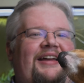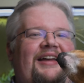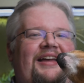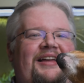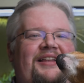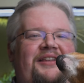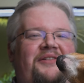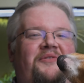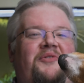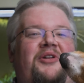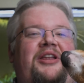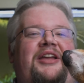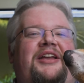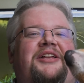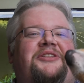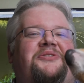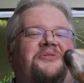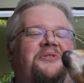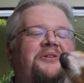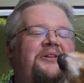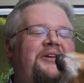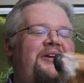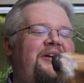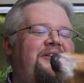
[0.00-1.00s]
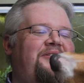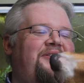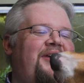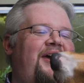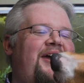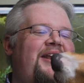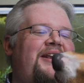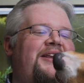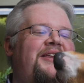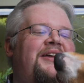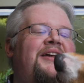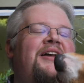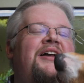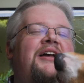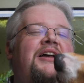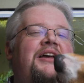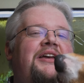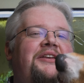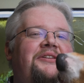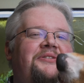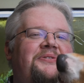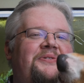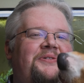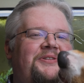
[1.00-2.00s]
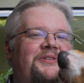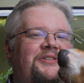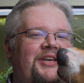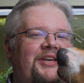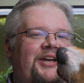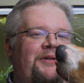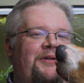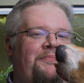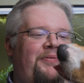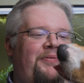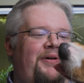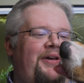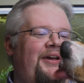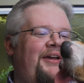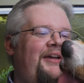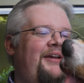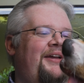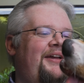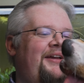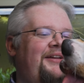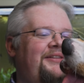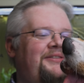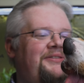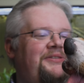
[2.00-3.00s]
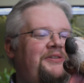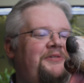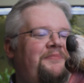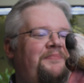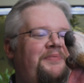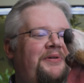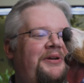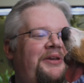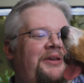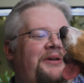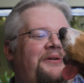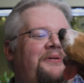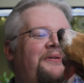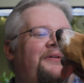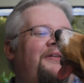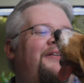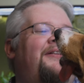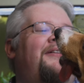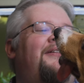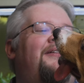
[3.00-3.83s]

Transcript: And when he gets really excited, he snorts like a pig. It's super cute.